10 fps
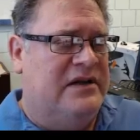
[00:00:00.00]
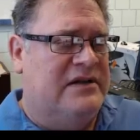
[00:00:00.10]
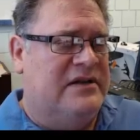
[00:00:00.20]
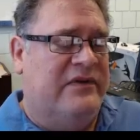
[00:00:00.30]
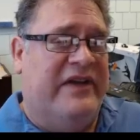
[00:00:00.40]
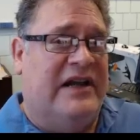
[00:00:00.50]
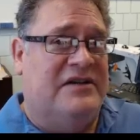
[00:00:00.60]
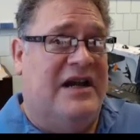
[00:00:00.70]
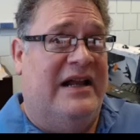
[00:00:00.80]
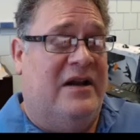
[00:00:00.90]
is that we've got a
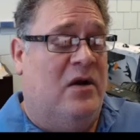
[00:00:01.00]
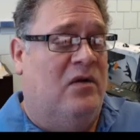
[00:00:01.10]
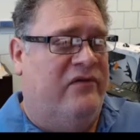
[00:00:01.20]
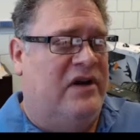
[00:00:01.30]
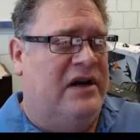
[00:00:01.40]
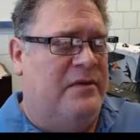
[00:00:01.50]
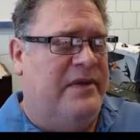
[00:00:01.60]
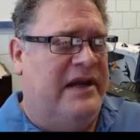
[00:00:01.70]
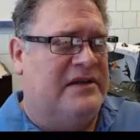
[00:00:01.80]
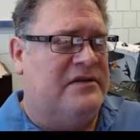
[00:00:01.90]
giant hole for air to
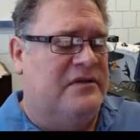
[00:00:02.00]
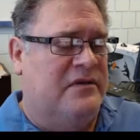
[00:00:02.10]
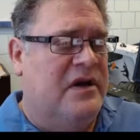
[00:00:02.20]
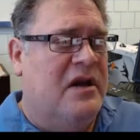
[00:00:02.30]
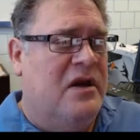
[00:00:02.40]
pass through.